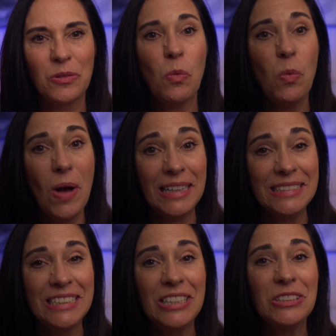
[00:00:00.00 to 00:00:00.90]
1.
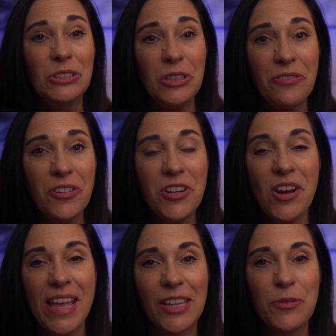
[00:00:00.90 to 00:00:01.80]
Look for your
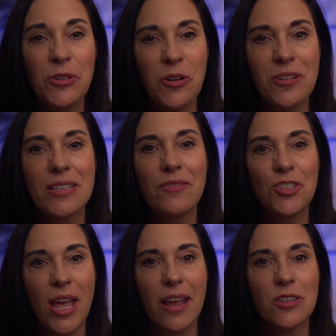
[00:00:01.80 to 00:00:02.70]
annual notice of
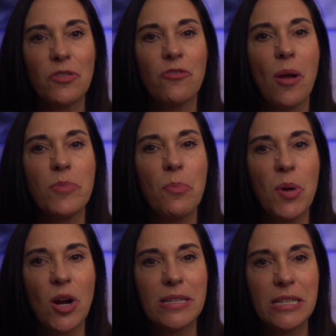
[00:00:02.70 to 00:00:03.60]
change from your
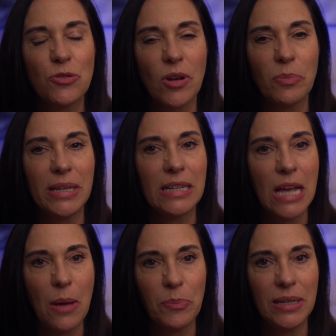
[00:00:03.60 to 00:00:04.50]
Part D drug plan
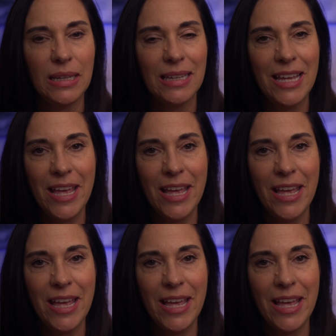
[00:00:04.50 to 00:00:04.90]
company.